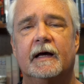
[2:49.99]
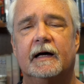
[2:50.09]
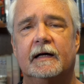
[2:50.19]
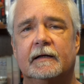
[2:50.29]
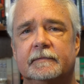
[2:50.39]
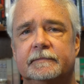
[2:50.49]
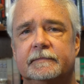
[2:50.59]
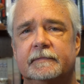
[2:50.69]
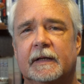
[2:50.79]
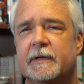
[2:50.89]
I'm
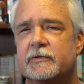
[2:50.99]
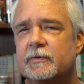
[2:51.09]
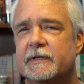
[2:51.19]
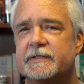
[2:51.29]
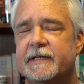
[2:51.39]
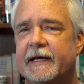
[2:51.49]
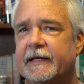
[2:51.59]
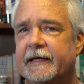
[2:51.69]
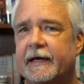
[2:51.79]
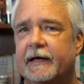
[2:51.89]
not sure about San
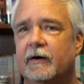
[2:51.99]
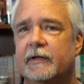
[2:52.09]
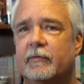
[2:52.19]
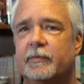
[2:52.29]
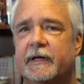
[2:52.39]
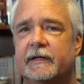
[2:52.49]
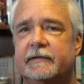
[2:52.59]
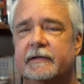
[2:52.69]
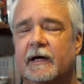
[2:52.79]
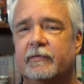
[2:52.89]
Diego. That would be a
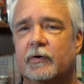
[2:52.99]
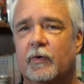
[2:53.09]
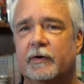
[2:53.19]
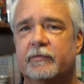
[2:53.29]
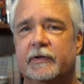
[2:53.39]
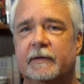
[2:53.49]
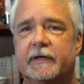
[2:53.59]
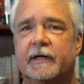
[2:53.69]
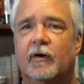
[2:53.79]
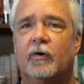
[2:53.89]
tougher one for them
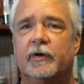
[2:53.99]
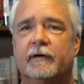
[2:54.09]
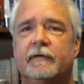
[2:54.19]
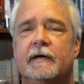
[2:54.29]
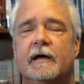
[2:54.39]
to get a hold of.